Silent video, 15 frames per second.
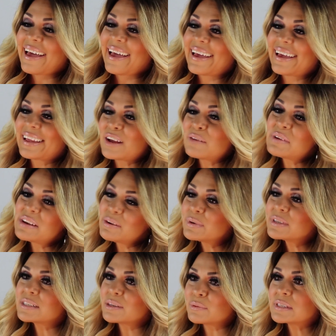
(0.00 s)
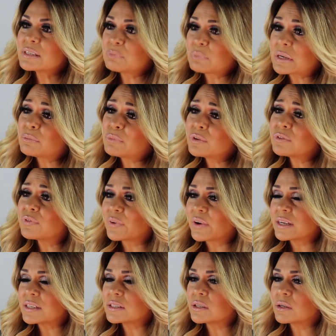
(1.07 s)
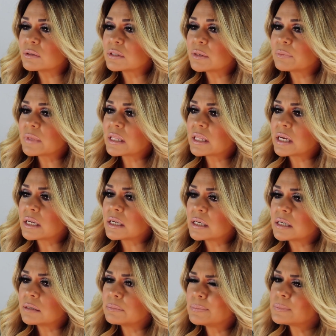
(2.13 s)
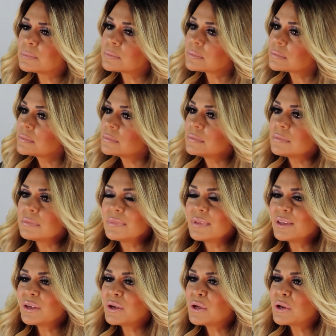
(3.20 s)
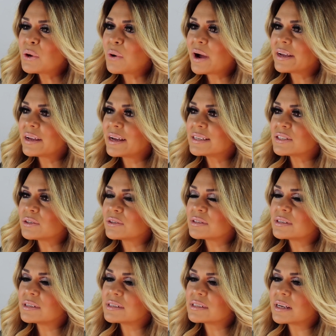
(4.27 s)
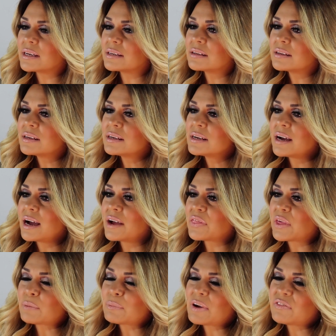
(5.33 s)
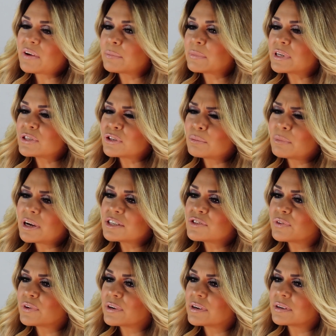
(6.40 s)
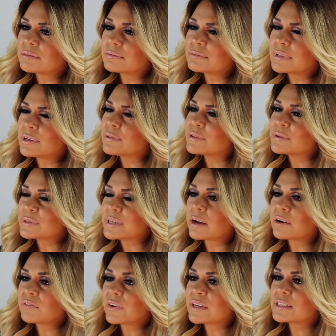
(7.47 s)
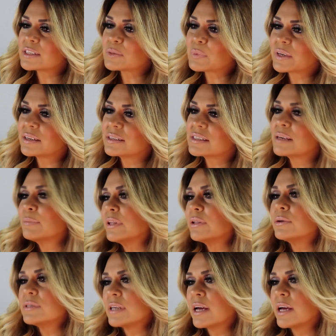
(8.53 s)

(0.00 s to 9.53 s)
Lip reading: and it was a big move for us. Something that. I still to this day, I thank my family so much for, those sacrifices, because they made those